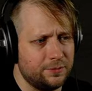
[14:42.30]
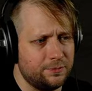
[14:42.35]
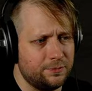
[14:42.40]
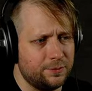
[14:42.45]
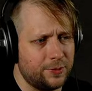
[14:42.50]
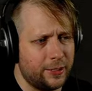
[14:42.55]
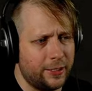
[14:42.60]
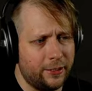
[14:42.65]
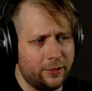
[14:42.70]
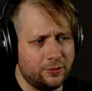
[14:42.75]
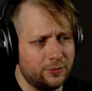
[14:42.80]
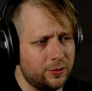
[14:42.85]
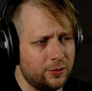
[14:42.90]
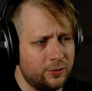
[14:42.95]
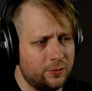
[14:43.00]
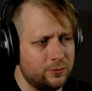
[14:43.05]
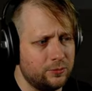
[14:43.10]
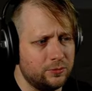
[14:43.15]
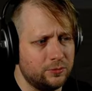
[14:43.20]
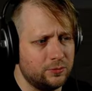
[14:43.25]
By all
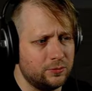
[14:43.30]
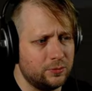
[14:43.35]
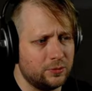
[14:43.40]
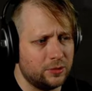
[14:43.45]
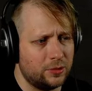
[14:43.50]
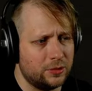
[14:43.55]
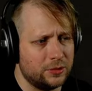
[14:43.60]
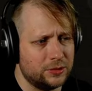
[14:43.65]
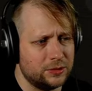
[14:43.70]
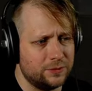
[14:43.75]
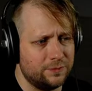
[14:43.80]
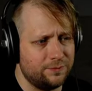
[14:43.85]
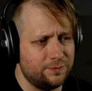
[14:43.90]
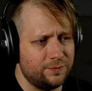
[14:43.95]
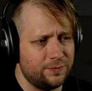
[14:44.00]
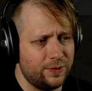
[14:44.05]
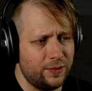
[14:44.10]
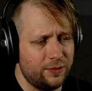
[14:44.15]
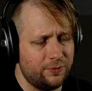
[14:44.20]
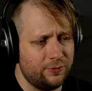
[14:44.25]
known laws of
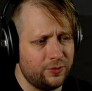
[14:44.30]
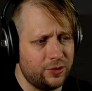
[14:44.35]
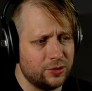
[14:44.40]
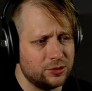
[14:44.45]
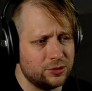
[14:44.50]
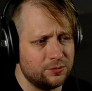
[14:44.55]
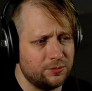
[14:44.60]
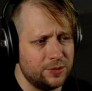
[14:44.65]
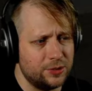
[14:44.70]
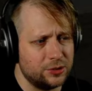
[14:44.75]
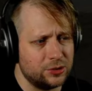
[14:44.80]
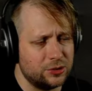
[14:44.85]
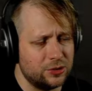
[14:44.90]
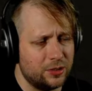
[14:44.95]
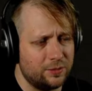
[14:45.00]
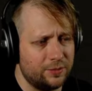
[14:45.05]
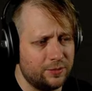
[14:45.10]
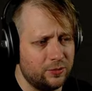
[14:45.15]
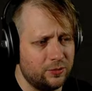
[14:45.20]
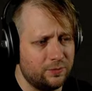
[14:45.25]
aviation, bees should
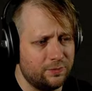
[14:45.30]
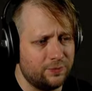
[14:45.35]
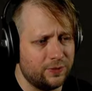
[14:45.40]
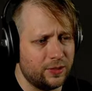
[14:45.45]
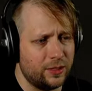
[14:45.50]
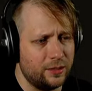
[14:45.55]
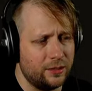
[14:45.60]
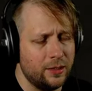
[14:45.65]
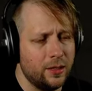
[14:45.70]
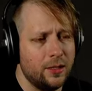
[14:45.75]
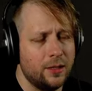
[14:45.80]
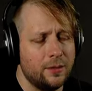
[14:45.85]
not be able to fly.